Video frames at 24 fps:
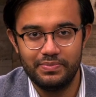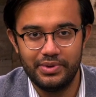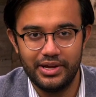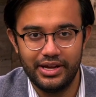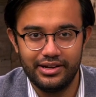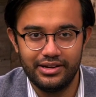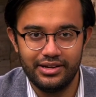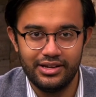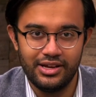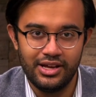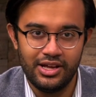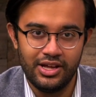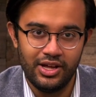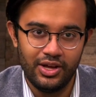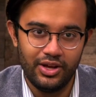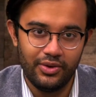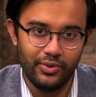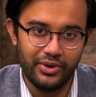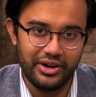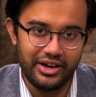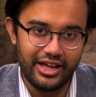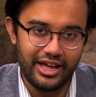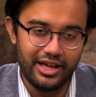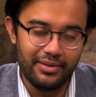But
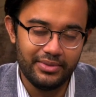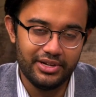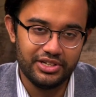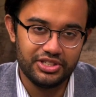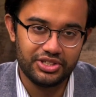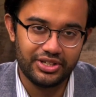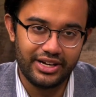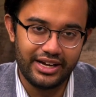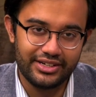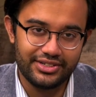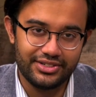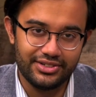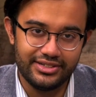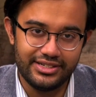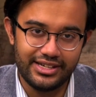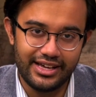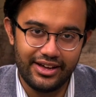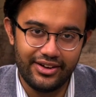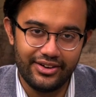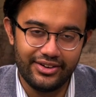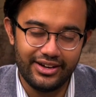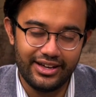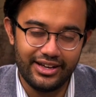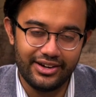when Emma tracked her
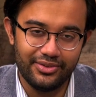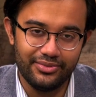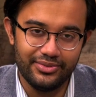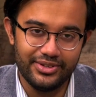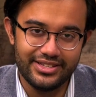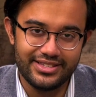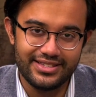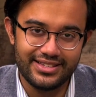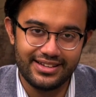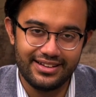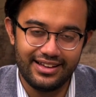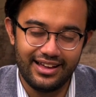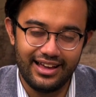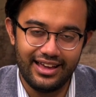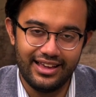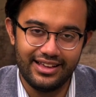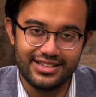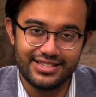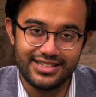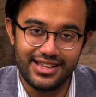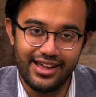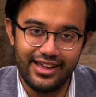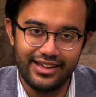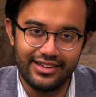down at a recent
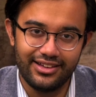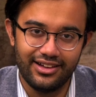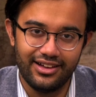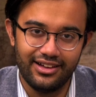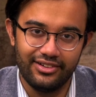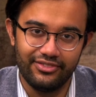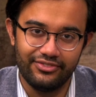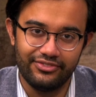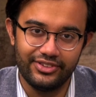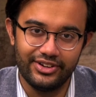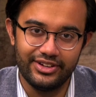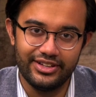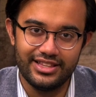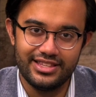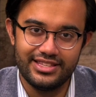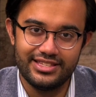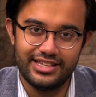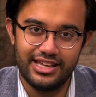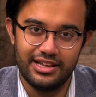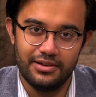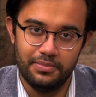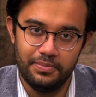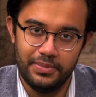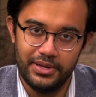ISI conference
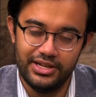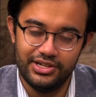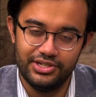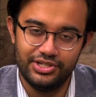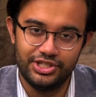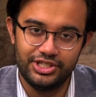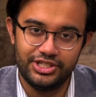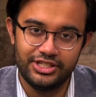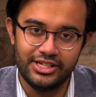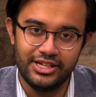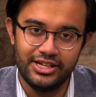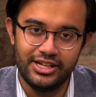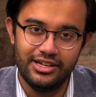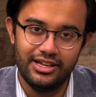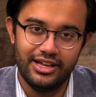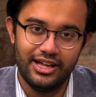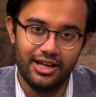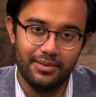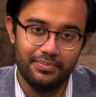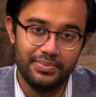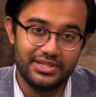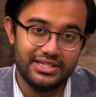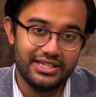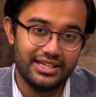and pitched
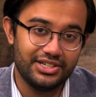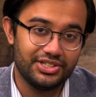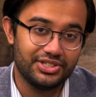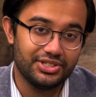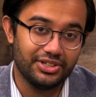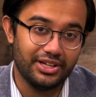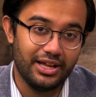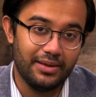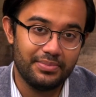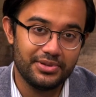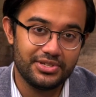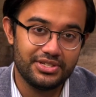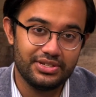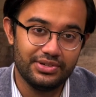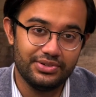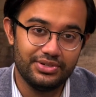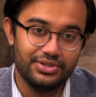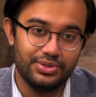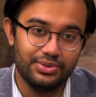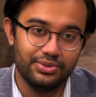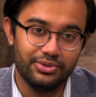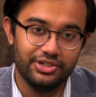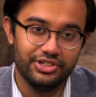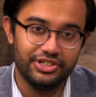a potential episode
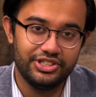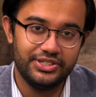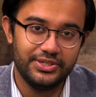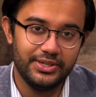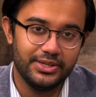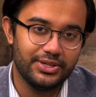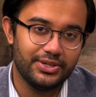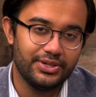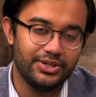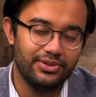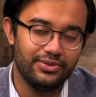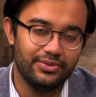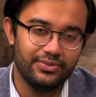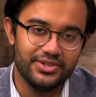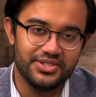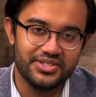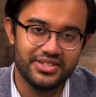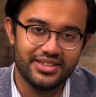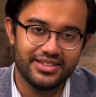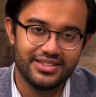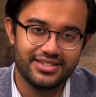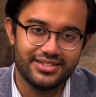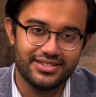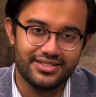to her, she couldn't
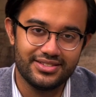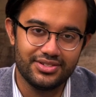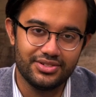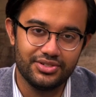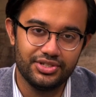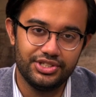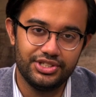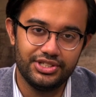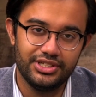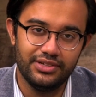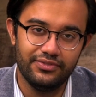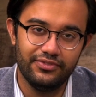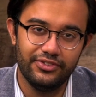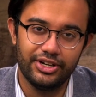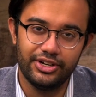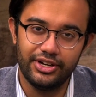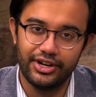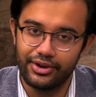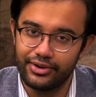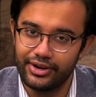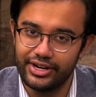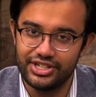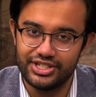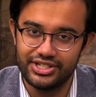resist. And so she very
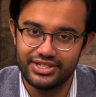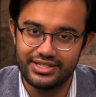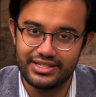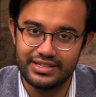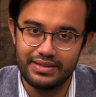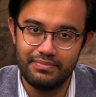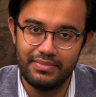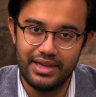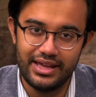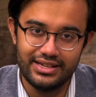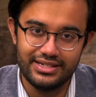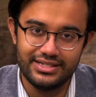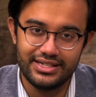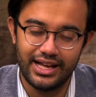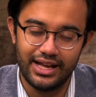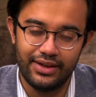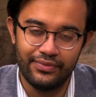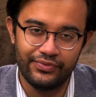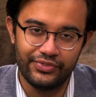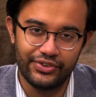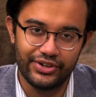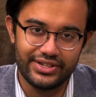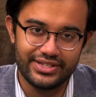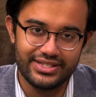graciously made
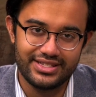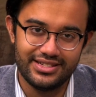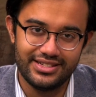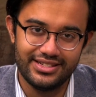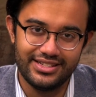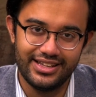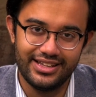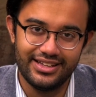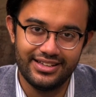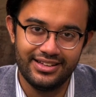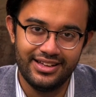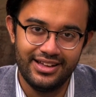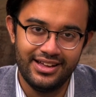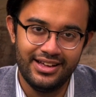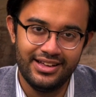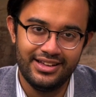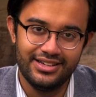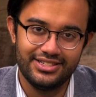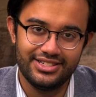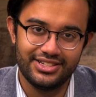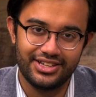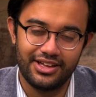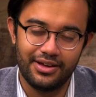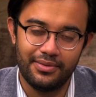time for us today
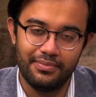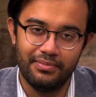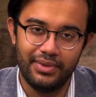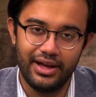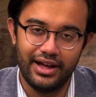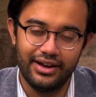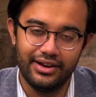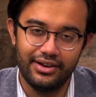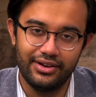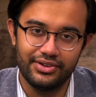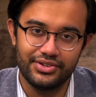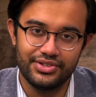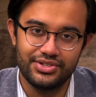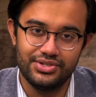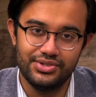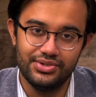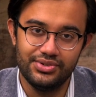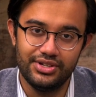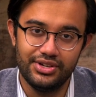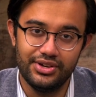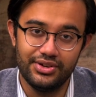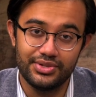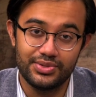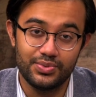to come by our
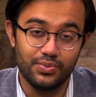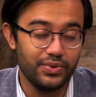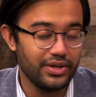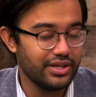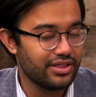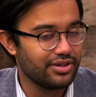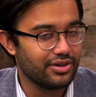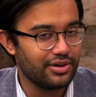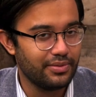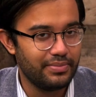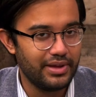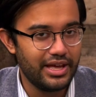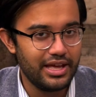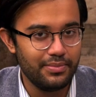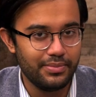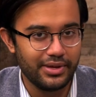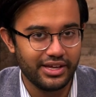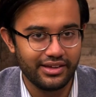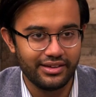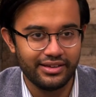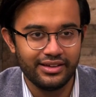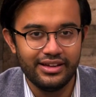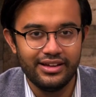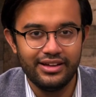studios with her
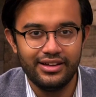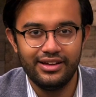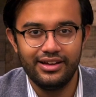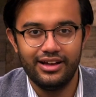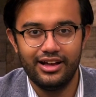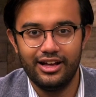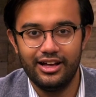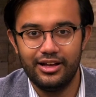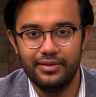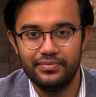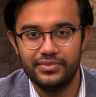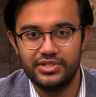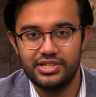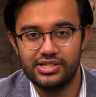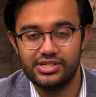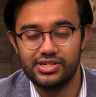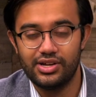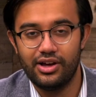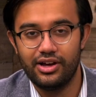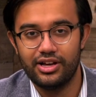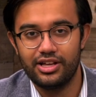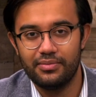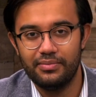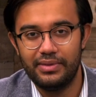baby to
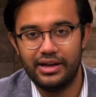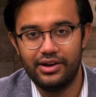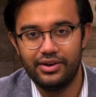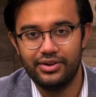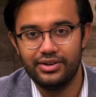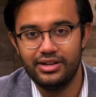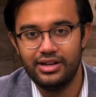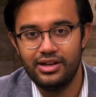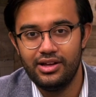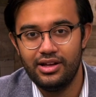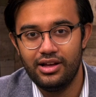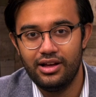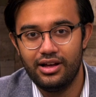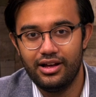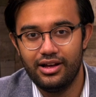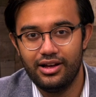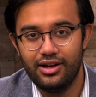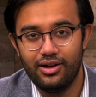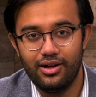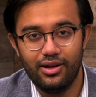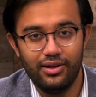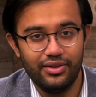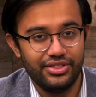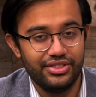talk about
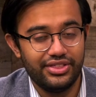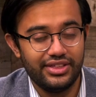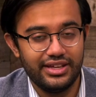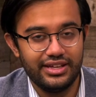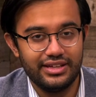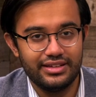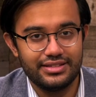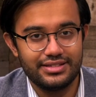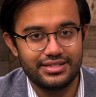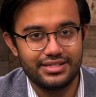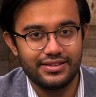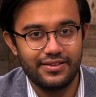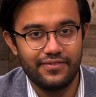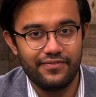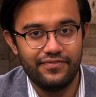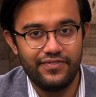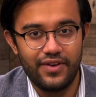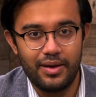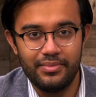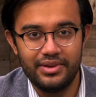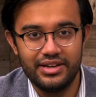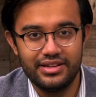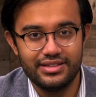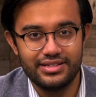all things
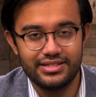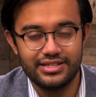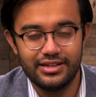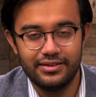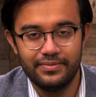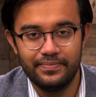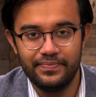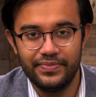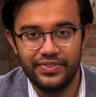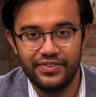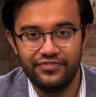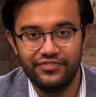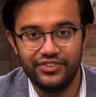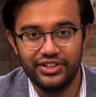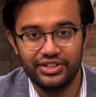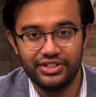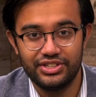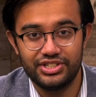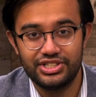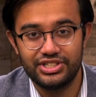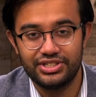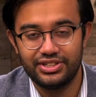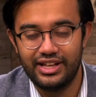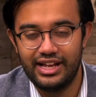feminism,
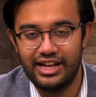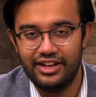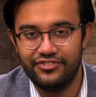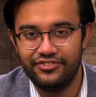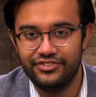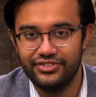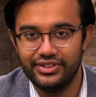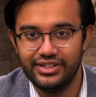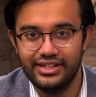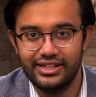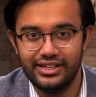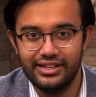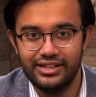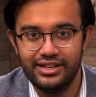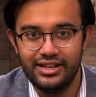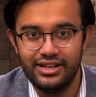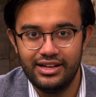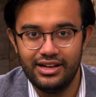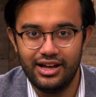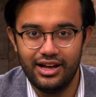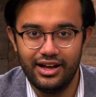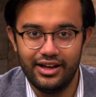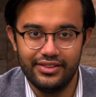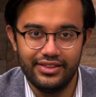Phyllis Schlafly,
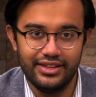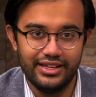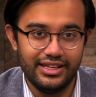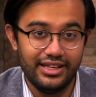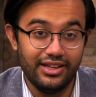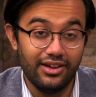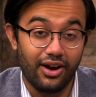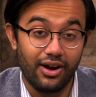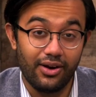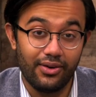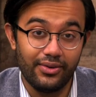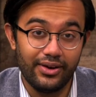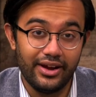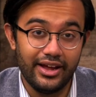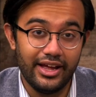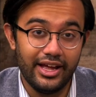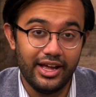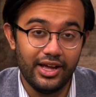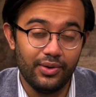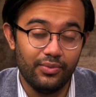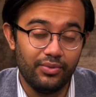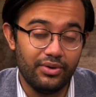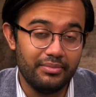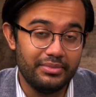the
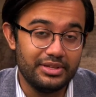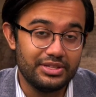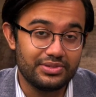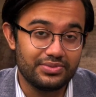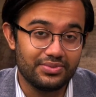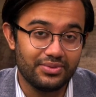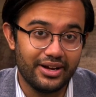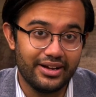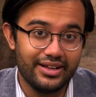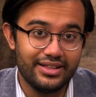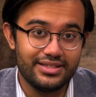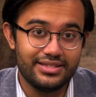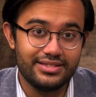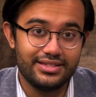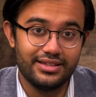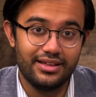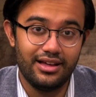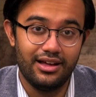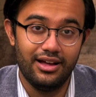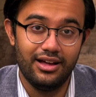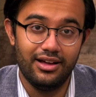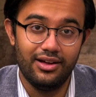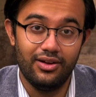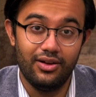ERA, women's rights,
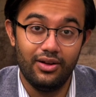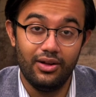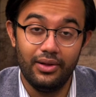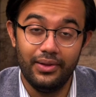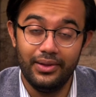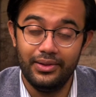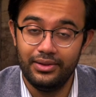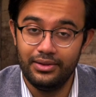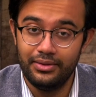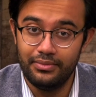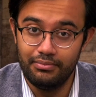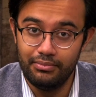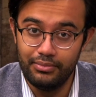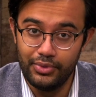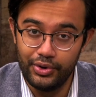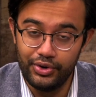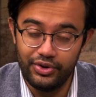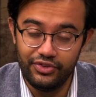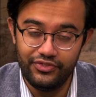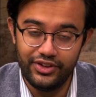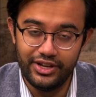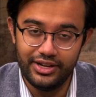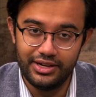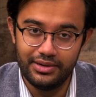all
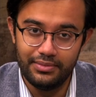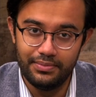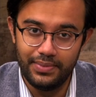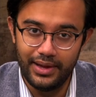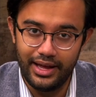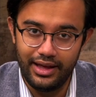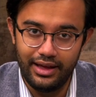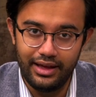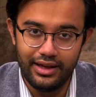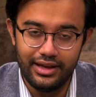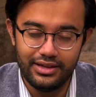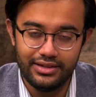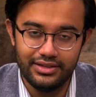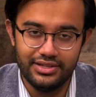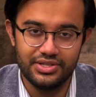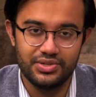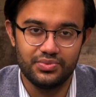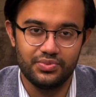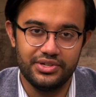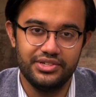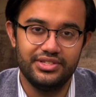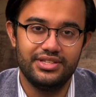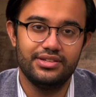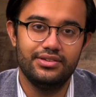motivated by this
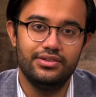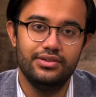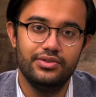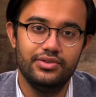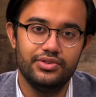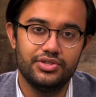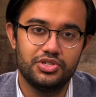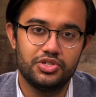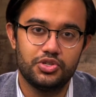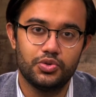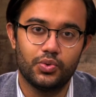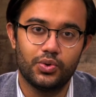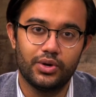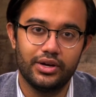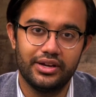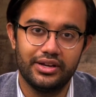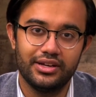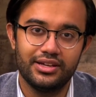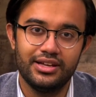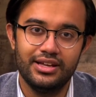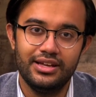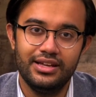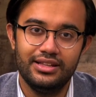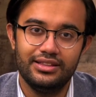recent news
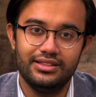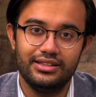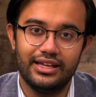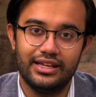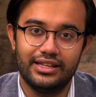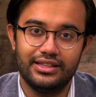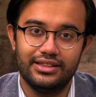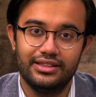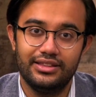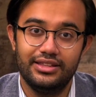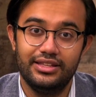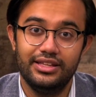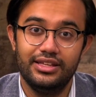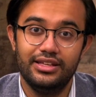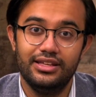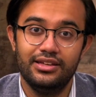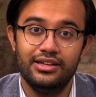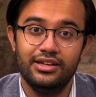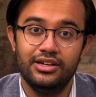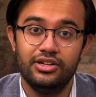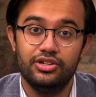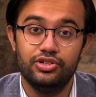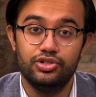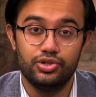story that the
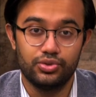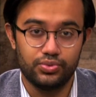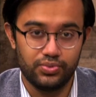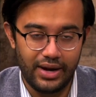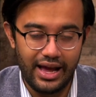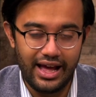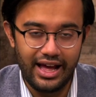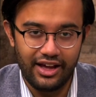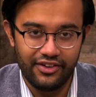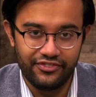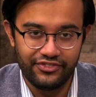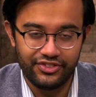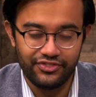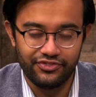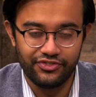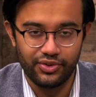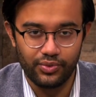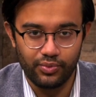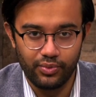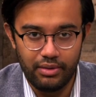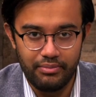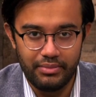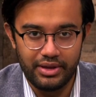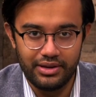draft for
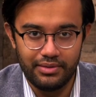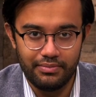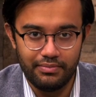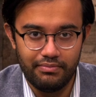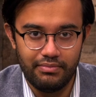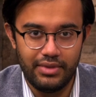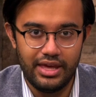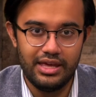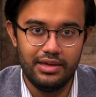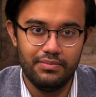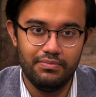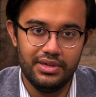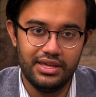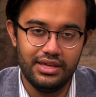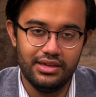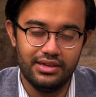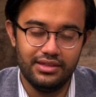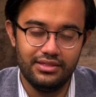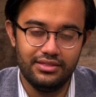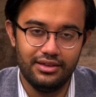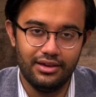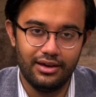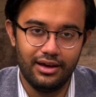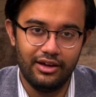women may be
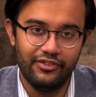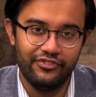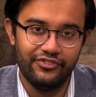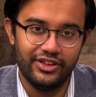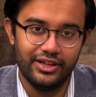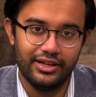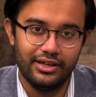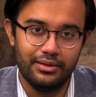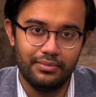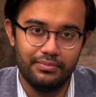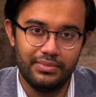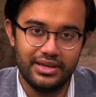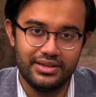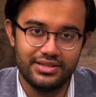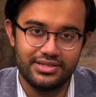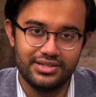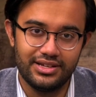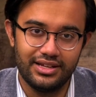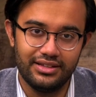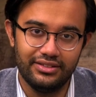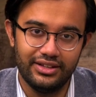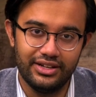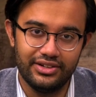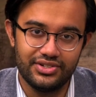in the offing based
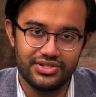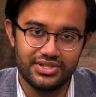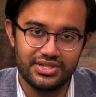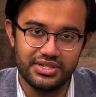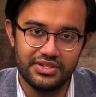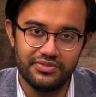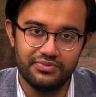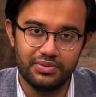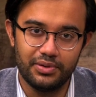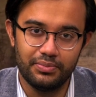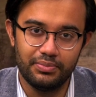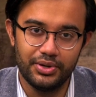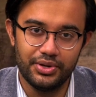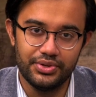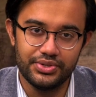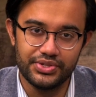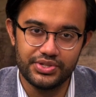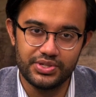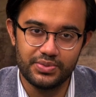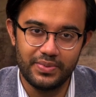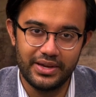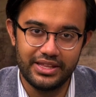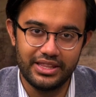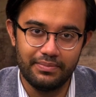on legislative
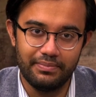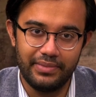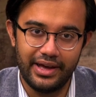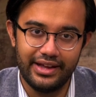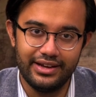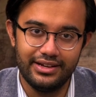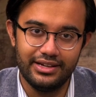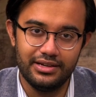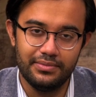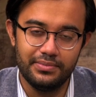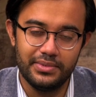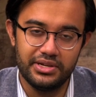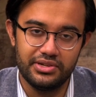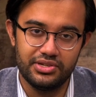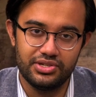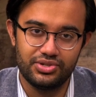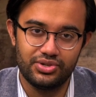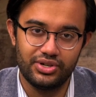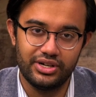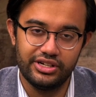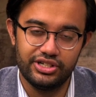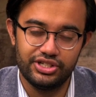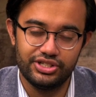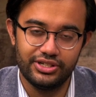proposals by the Biden
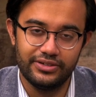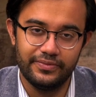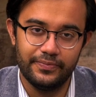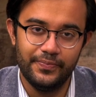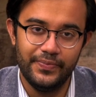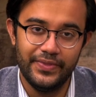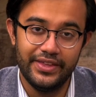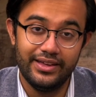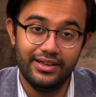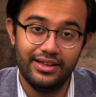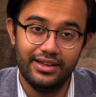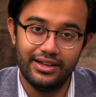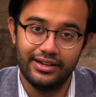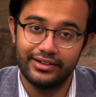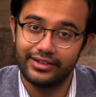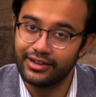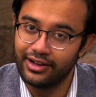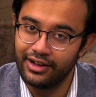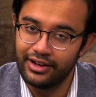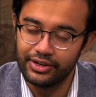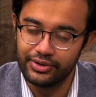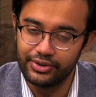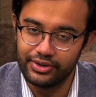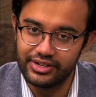administration and
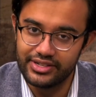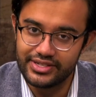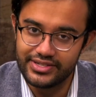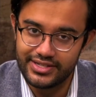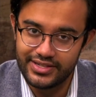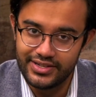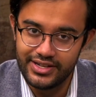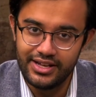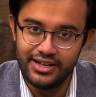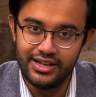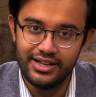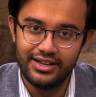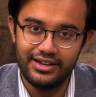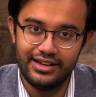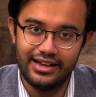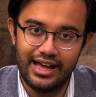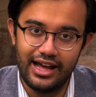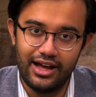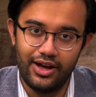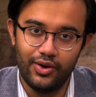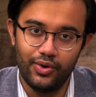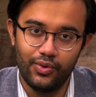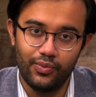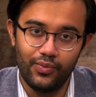Congress.
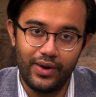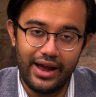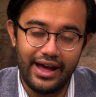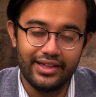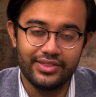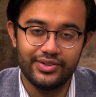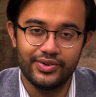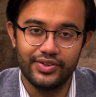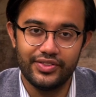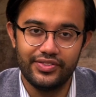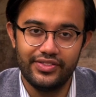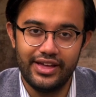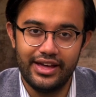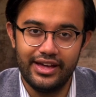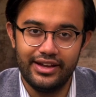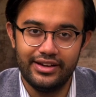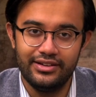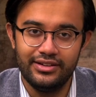Now, rather than